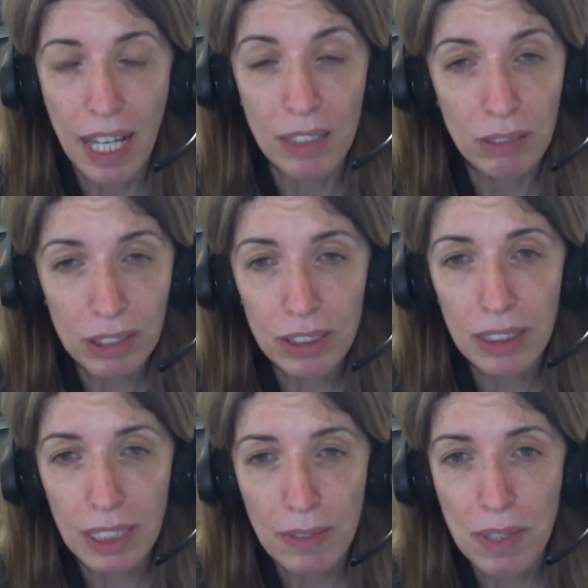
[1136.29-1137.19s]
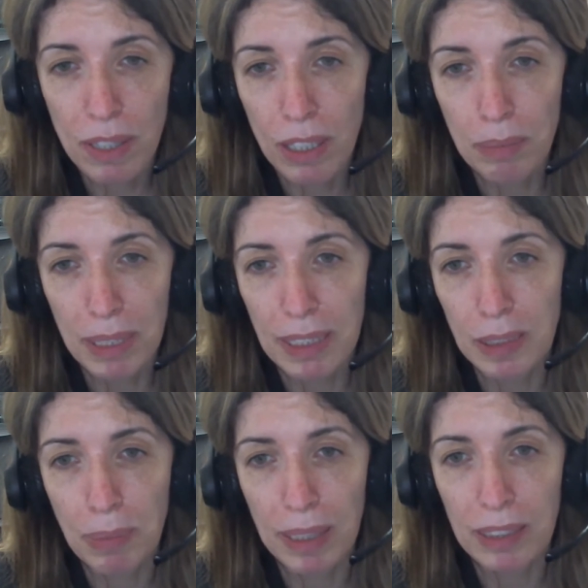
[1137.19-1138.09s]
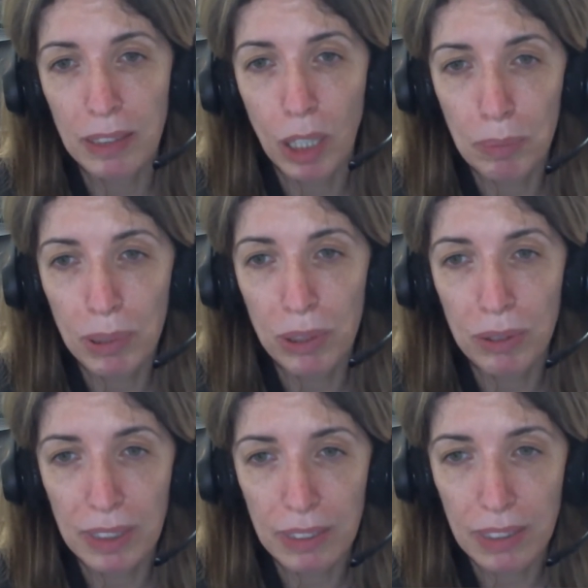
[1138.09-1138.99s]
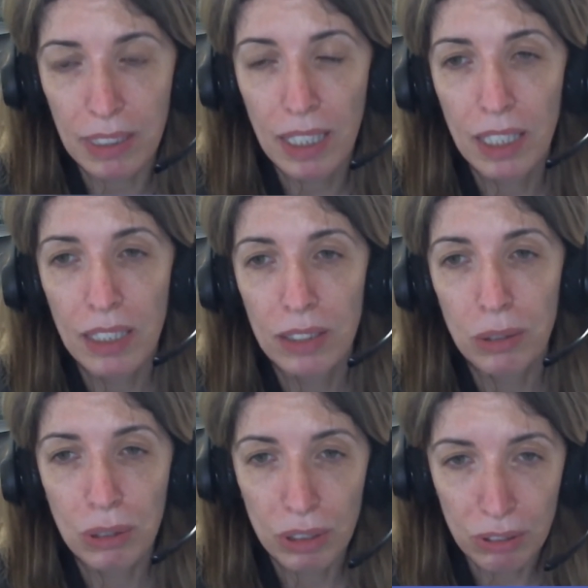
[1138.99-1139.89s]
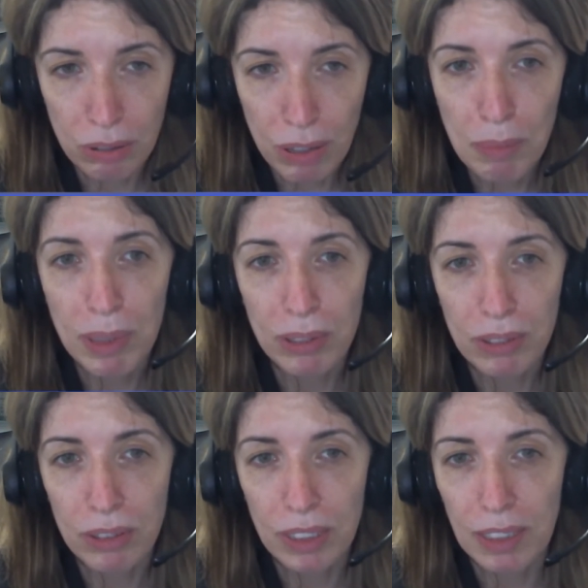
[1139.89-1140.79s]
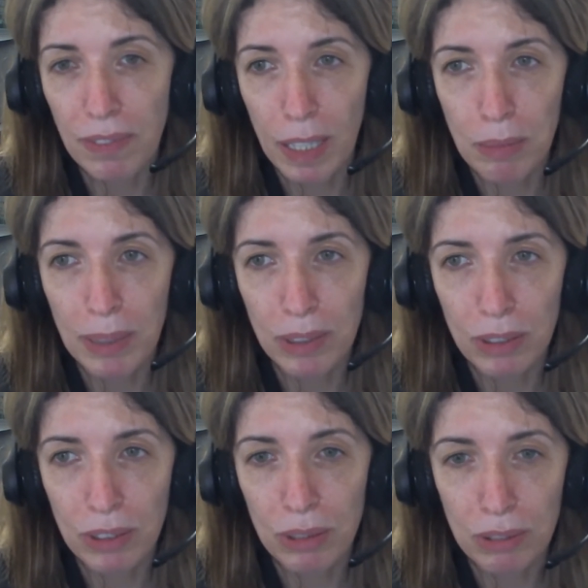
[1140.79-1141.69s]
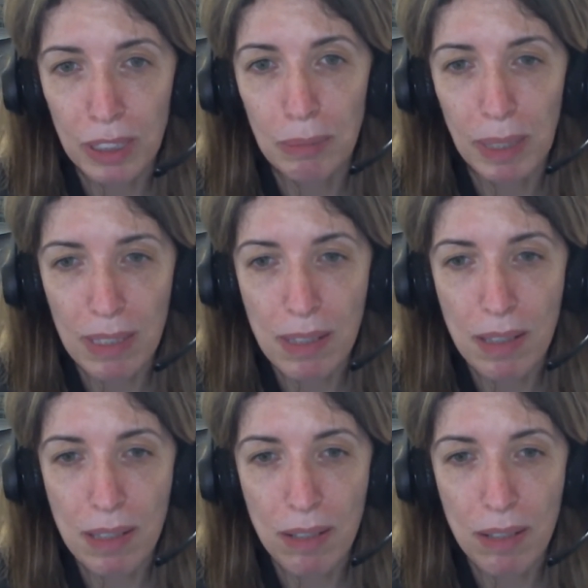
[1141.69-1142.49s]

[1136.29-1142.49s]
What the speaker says: and also gives all participants the opportunity to contribute to the development of new treatments.